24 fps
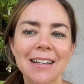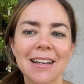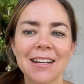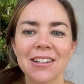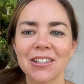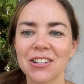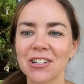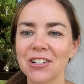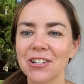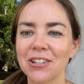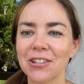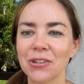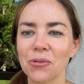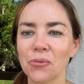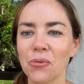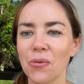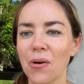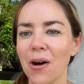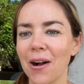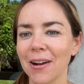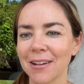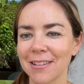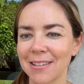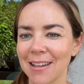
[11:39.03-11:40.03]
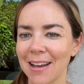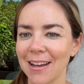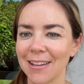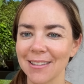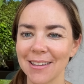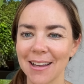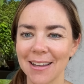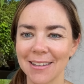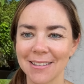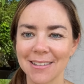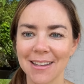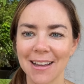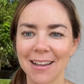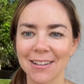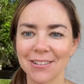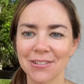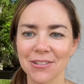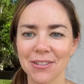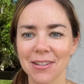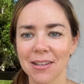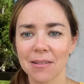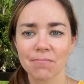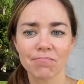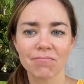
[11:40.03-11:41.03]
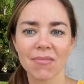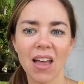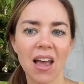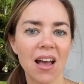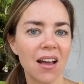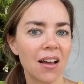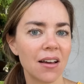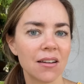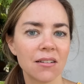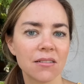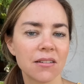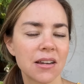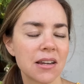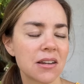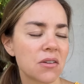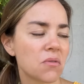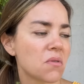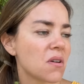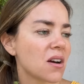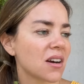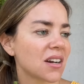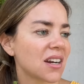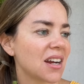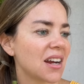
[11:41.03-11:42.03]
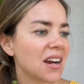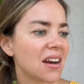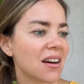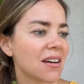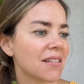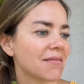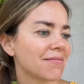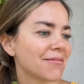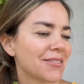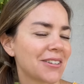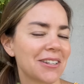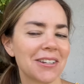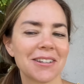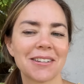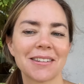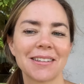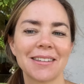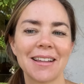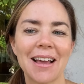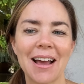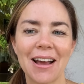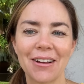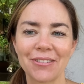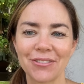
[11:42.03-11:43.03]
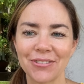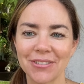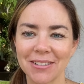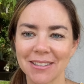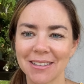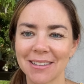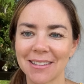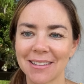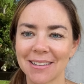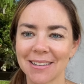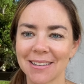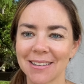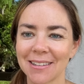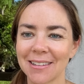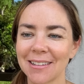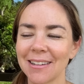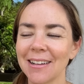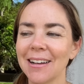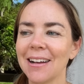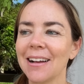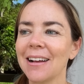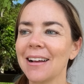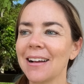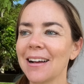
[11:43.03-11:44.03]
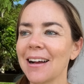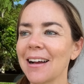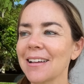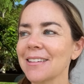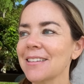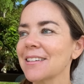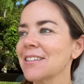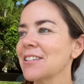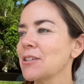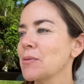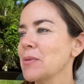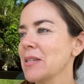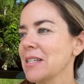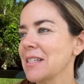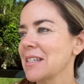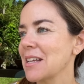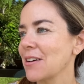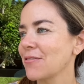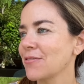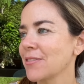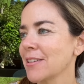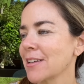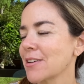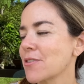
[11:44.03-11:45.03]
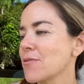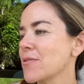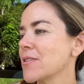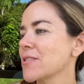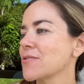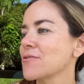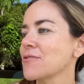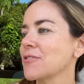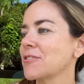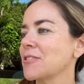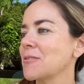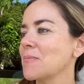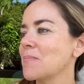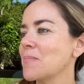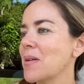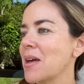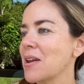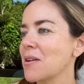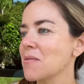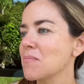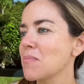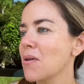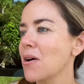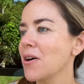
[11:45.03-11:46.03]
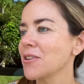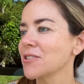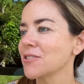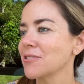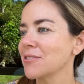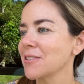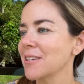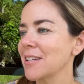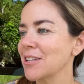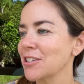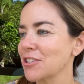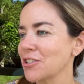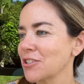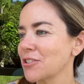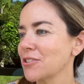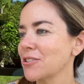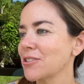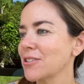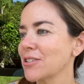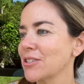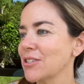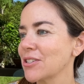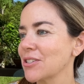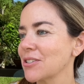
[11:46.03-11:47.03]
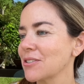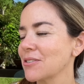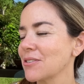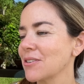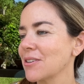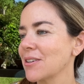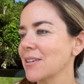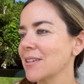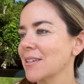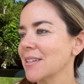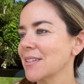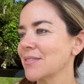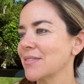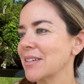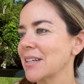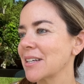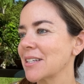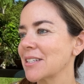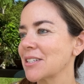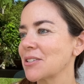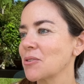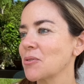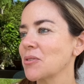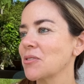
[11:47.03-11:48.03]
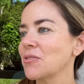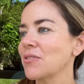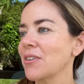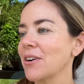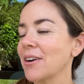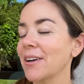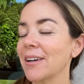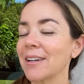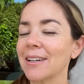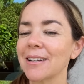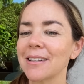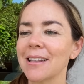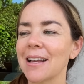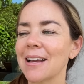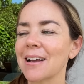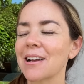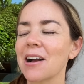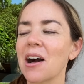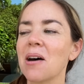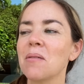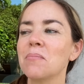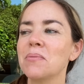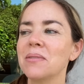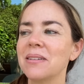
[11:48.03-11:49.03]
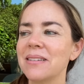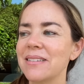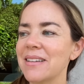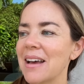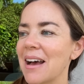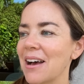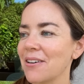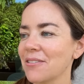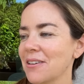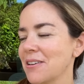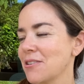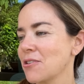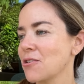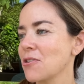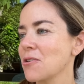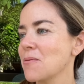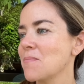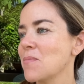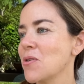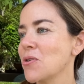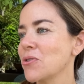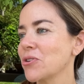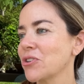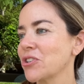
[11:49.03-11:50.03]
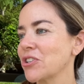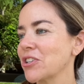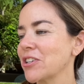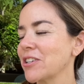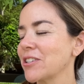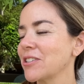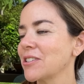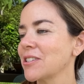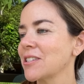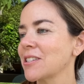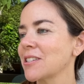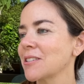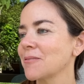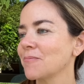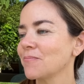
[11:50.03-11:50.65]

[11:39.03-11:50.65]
And she just walked out that day. She was like, I don't need to work here. She just left. I think she was definitely going through some menopausal issues because she was very like up and down in her emotions.